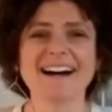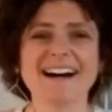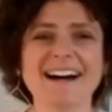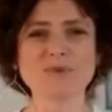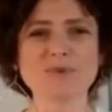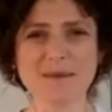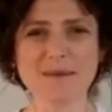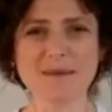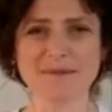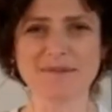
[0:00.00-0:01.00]
red
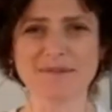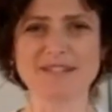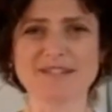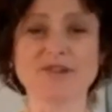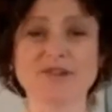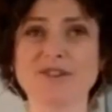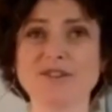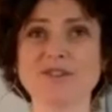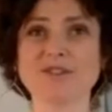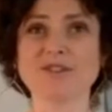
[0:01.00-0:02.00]
pepper flakes are also
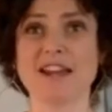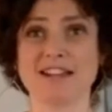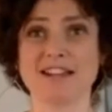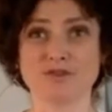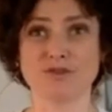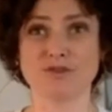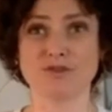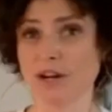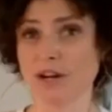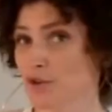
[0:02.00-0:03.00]
known as
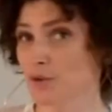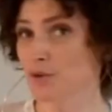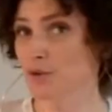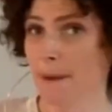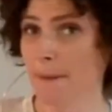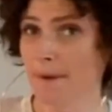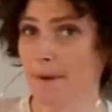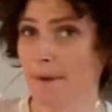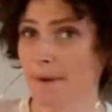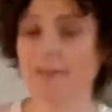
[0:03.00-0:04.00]
crushed red
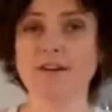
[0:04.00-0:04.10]
pepper